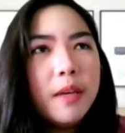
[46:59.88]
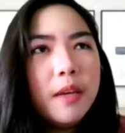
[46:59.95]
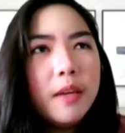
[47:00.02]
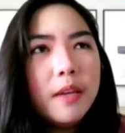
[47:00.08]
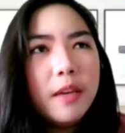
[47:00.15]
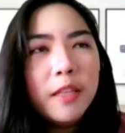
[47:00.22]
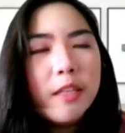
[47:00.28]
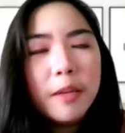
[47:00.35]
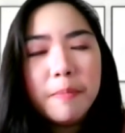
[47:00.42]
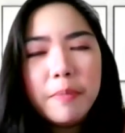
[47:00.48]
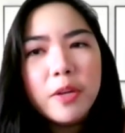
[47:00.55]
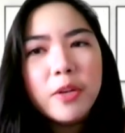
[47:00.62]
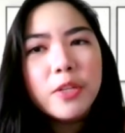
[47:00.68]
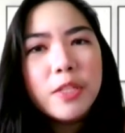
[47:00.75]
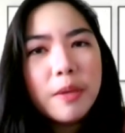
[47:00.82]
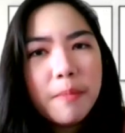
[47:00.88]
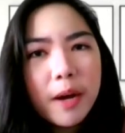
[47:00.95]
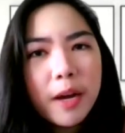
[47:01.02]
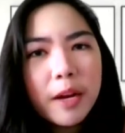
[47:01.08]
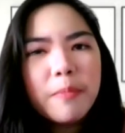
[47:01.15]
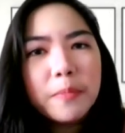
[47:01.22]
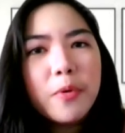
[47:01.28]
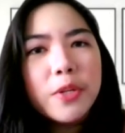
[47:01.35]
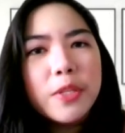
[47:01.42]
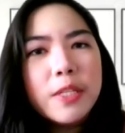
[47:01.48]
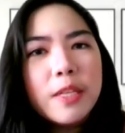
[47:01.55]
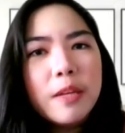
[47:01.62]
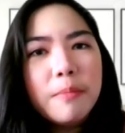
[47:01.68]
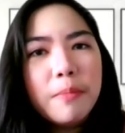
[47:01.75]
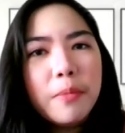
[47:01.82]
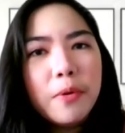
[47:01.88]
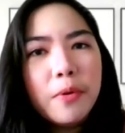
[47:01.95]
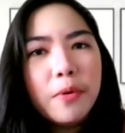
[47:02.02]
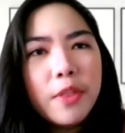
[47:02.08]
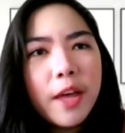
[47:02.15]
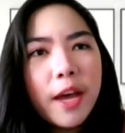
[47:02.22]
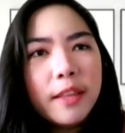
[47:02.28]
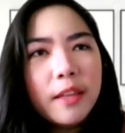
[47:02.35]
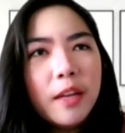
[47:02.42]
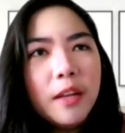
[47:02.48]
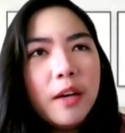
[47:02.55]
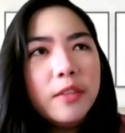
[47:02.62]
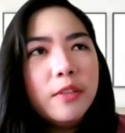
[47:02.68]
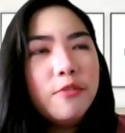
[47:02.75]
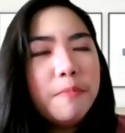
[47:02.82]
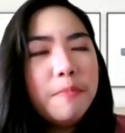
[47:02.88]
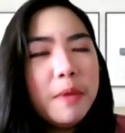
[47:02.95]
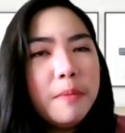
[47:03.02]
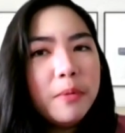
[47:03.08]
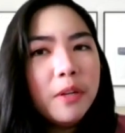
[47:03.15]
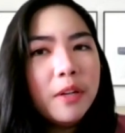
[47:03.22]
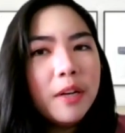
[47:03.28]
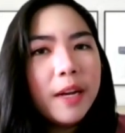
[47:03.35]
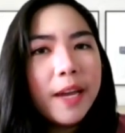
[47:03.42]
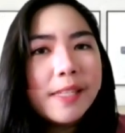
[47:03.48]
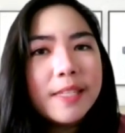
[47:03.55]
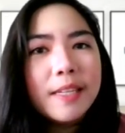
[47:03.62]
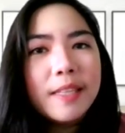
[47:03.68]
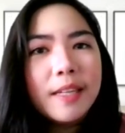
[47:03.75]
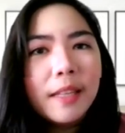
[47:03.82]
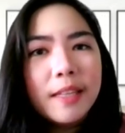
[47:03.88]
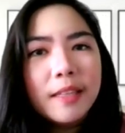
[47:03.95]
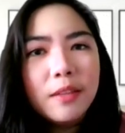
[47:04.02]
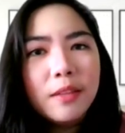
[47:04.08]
it appears sa mga reports din po that a lot of people are hesitant to